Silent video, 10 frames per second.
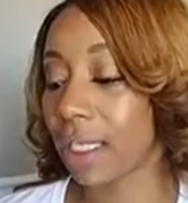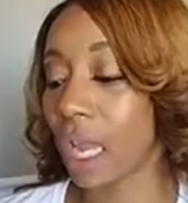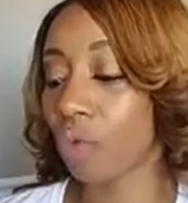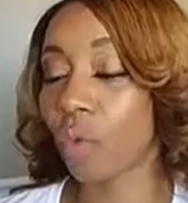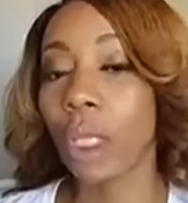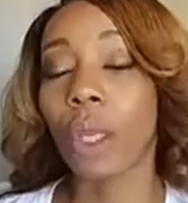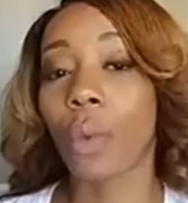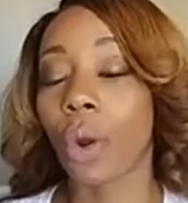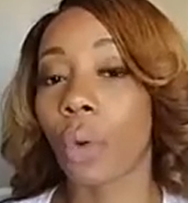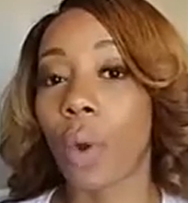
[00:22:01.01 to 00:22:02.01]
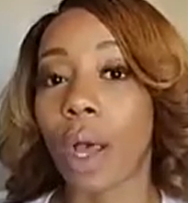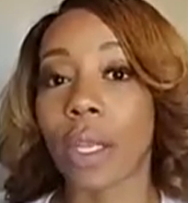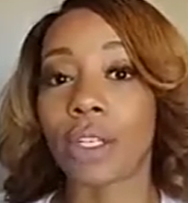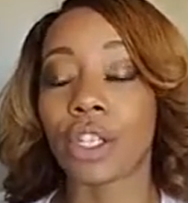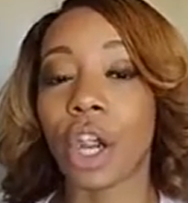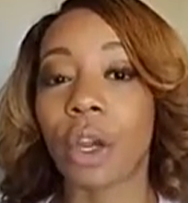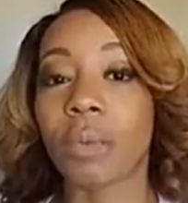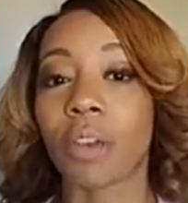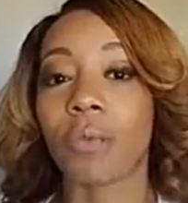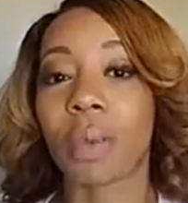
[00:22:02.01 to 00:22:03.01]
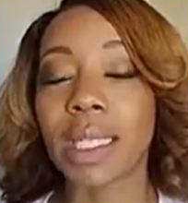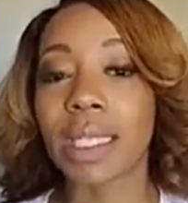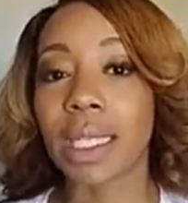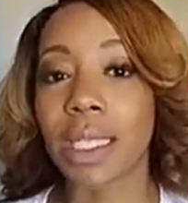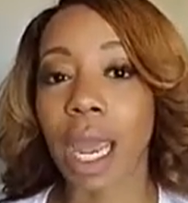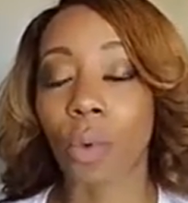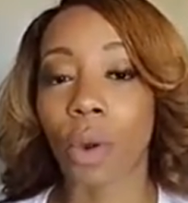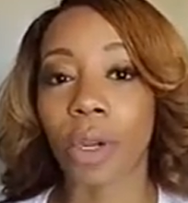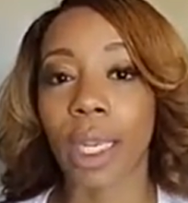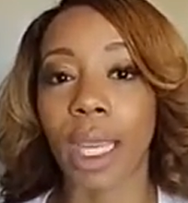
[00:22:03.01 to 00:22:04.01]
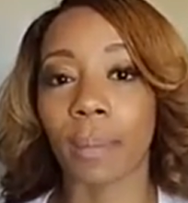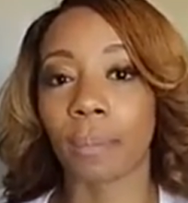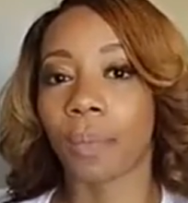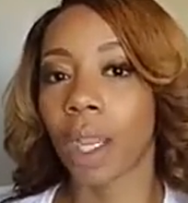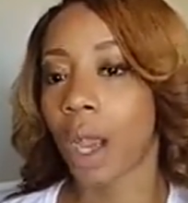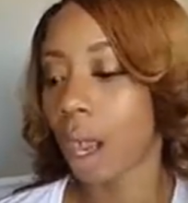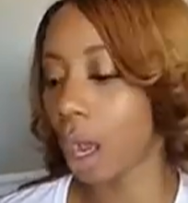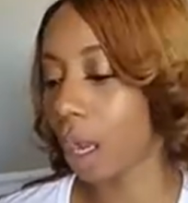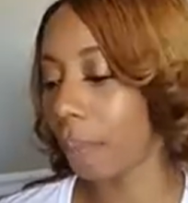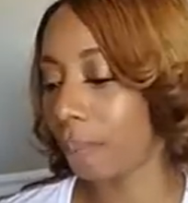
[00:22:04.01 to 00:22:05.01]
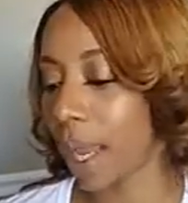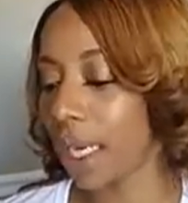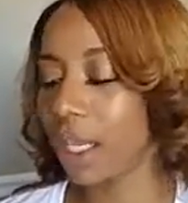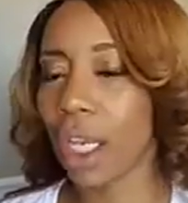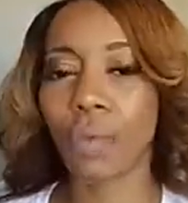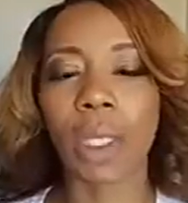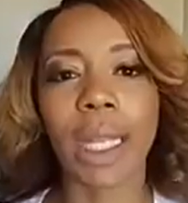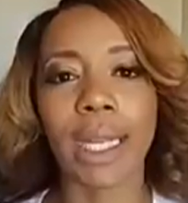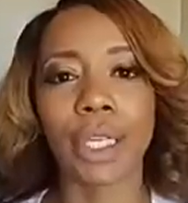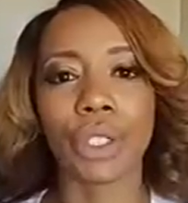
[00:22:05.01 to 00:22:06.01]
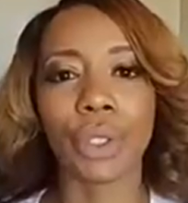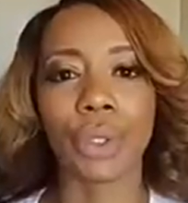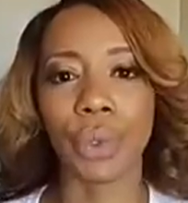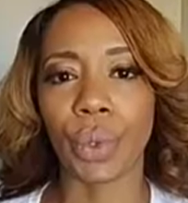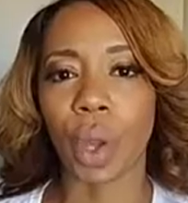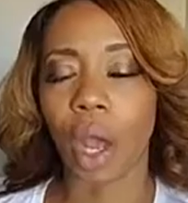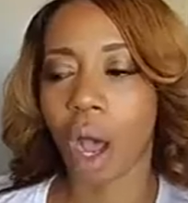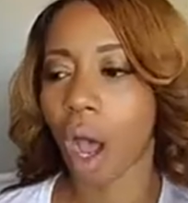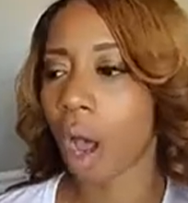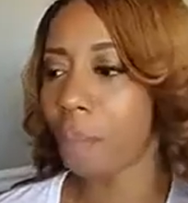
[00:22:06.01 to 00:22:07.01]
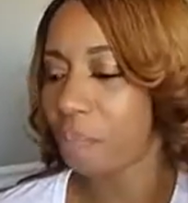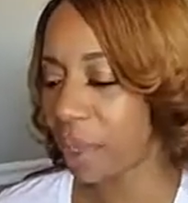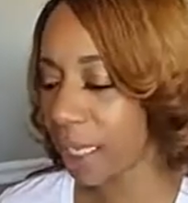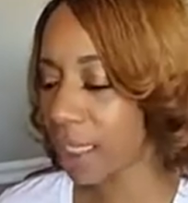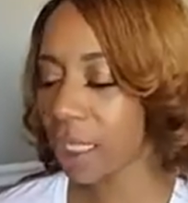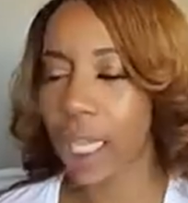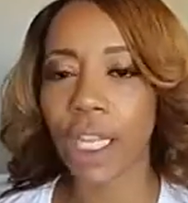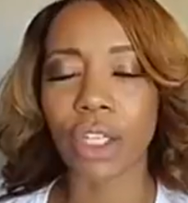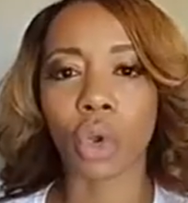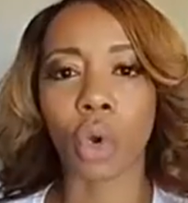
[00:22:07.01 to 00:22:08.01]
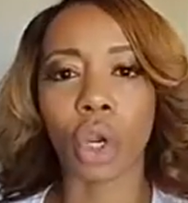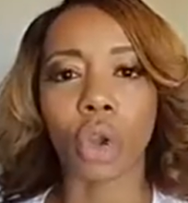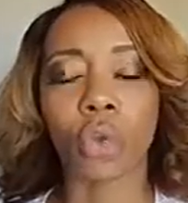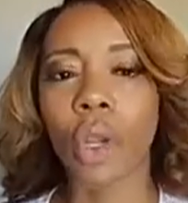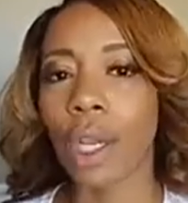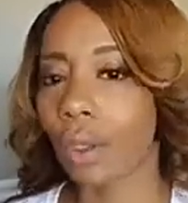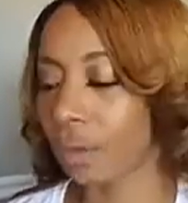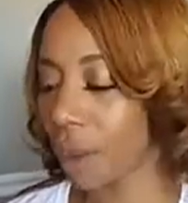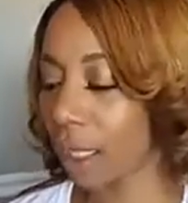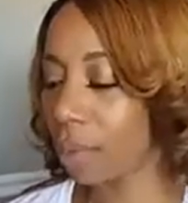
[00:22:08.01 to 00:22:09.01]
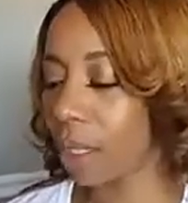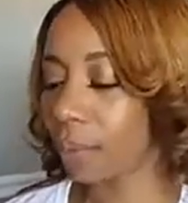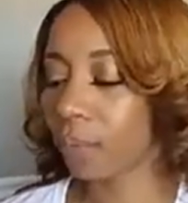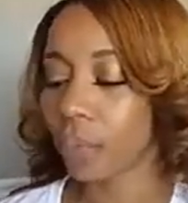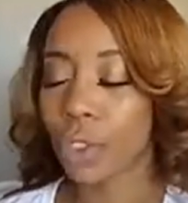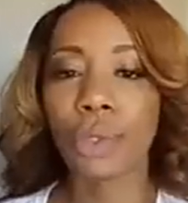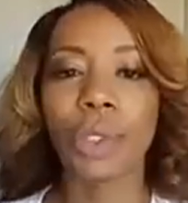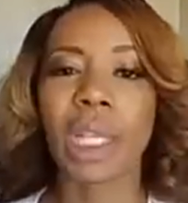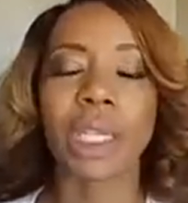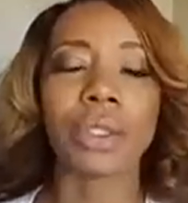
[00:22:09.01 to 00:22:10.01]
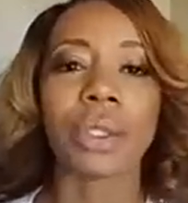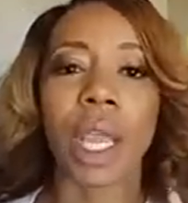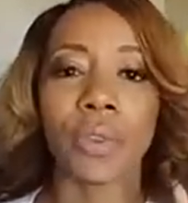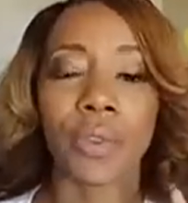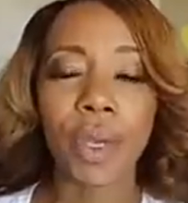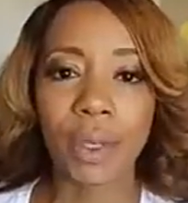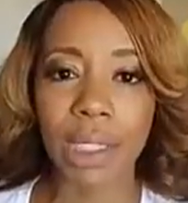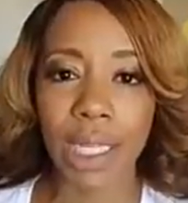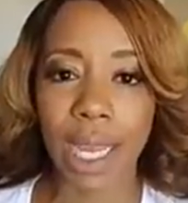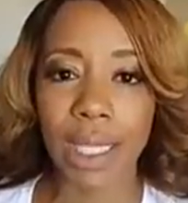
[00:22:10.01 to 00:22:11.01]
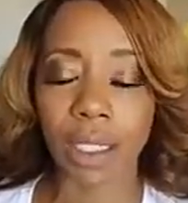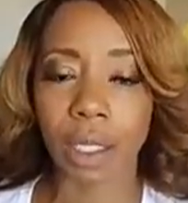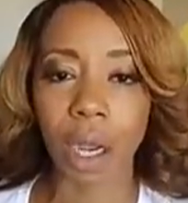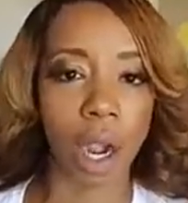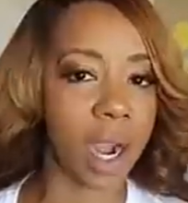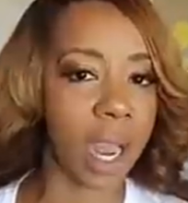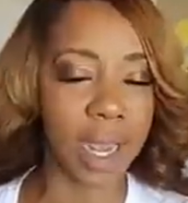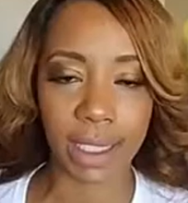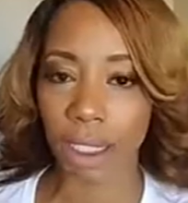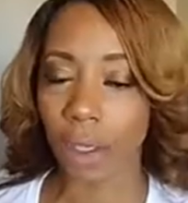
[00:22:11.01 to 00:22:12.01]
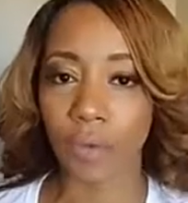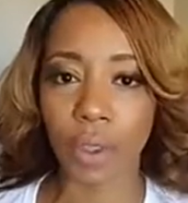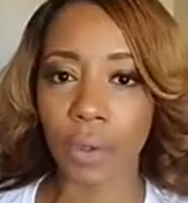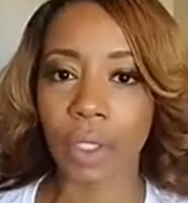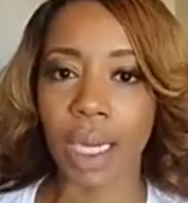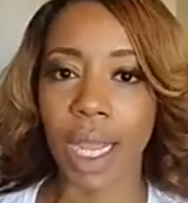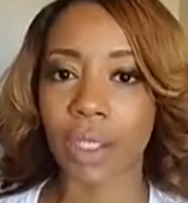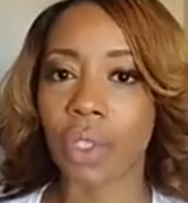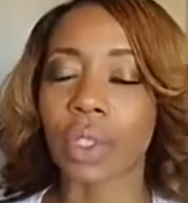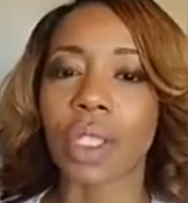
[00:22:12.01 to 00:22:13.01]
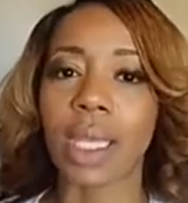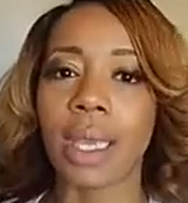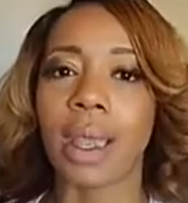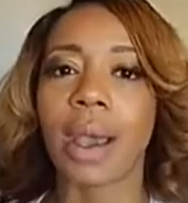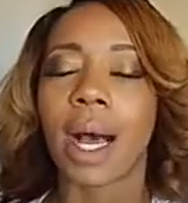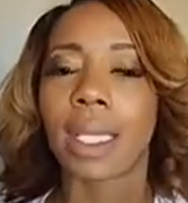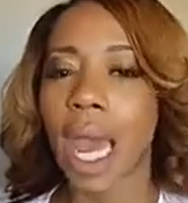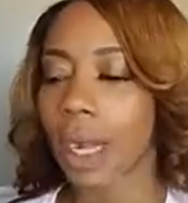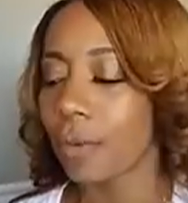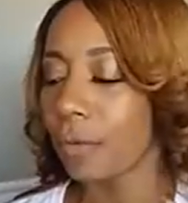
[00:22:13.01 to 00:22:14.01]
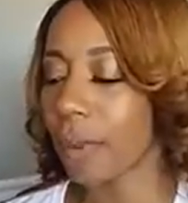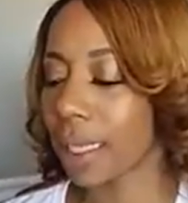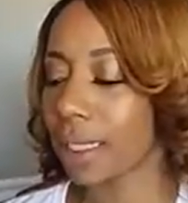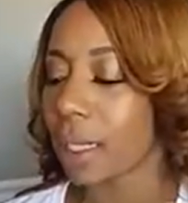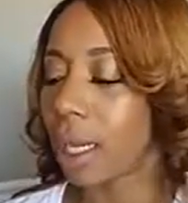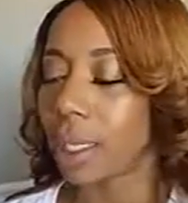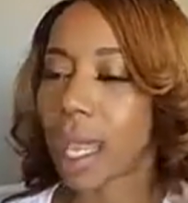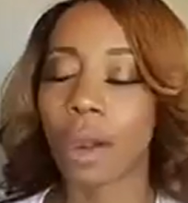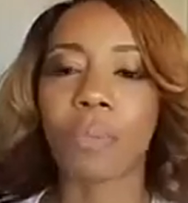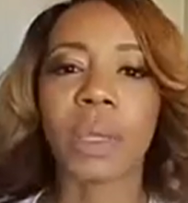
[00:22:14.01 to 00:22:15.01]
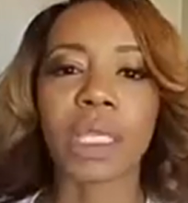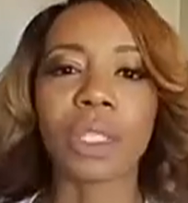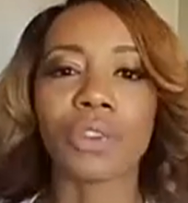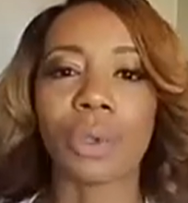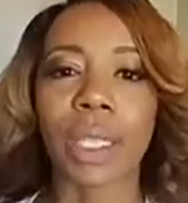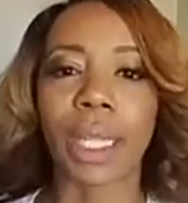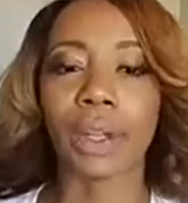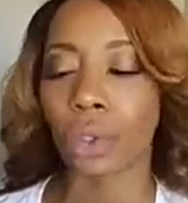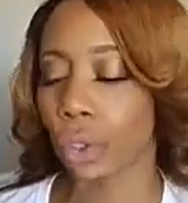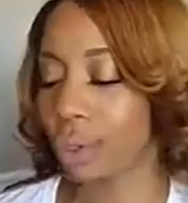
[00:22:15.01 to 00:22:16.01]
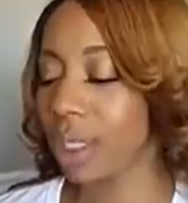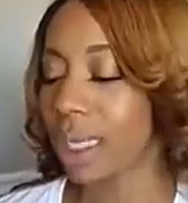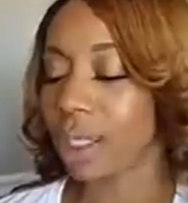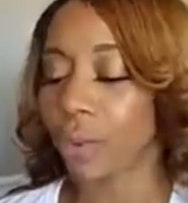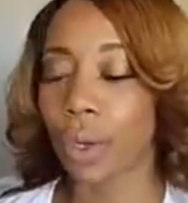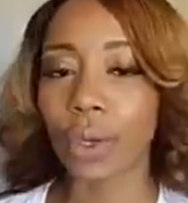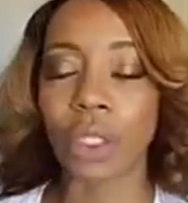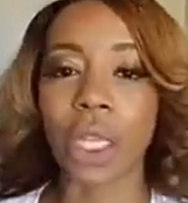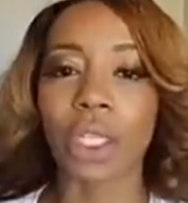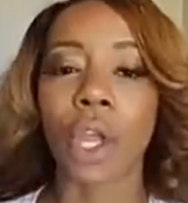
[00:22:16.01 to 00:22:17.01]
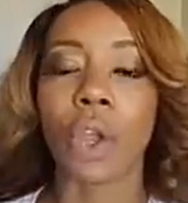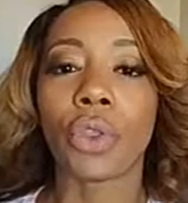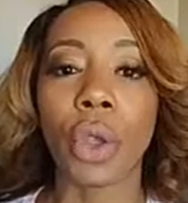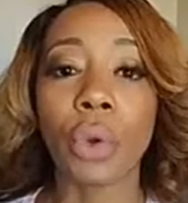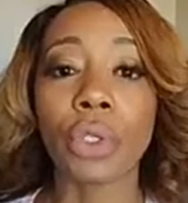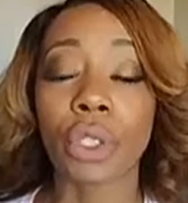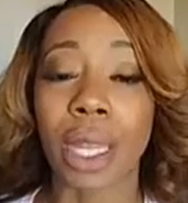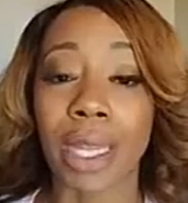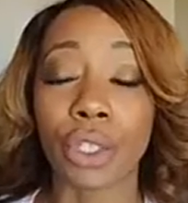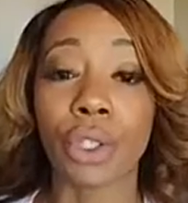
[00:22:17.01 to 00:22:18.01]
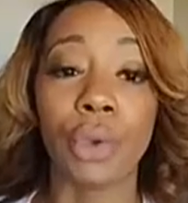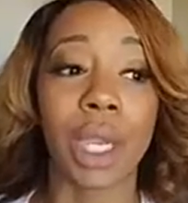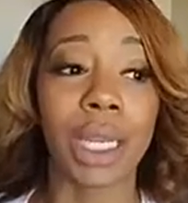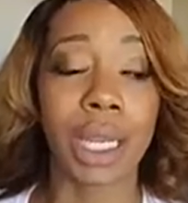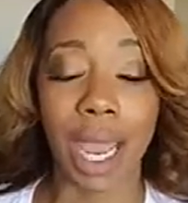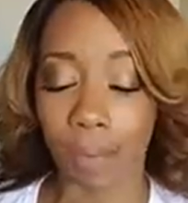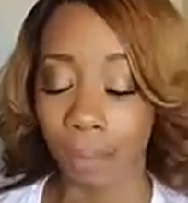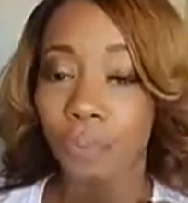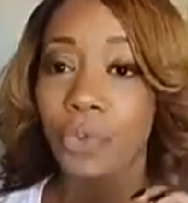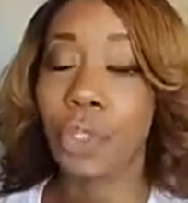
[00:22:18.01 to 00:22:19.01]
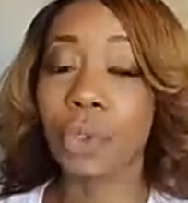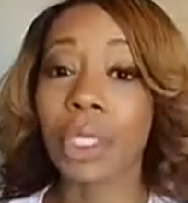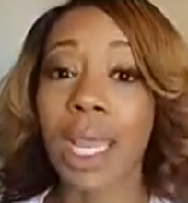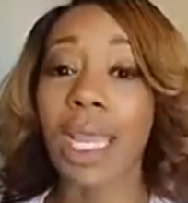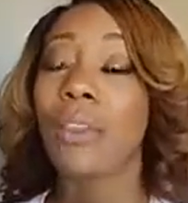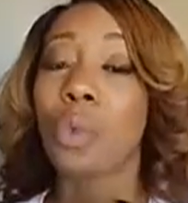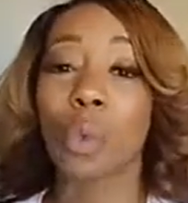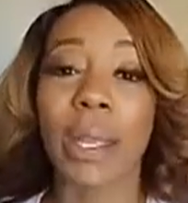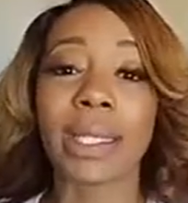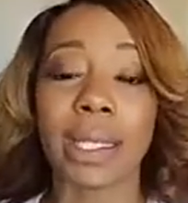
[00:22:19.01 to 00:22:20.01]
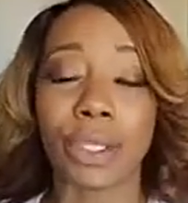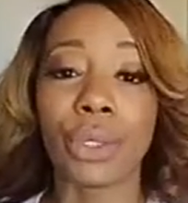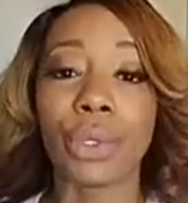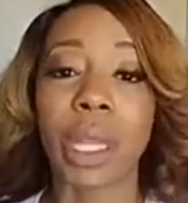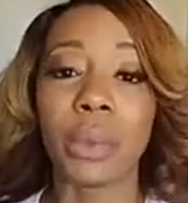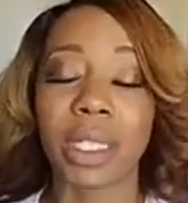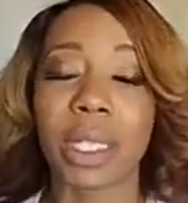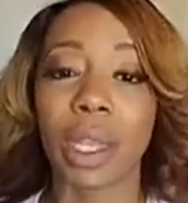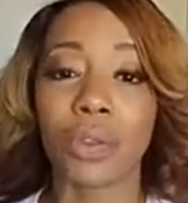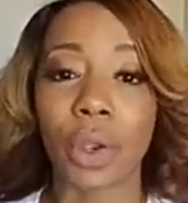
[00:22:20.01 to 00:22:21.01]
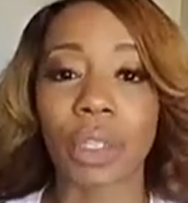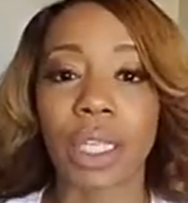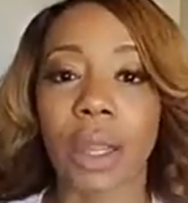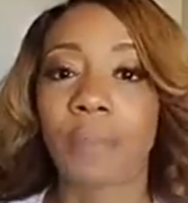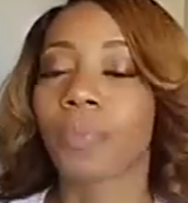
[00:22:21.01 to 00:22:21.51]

that really work well in terms of business networking, anything related to business or career development. Tuesdays and Thursdays are excellent for those days. You'll see a lot of events that are business related on Tuesdays and Thursdays. Those dates you can get Tuesday, even Wednesday, Tuesday, Wednesday, and Thursday,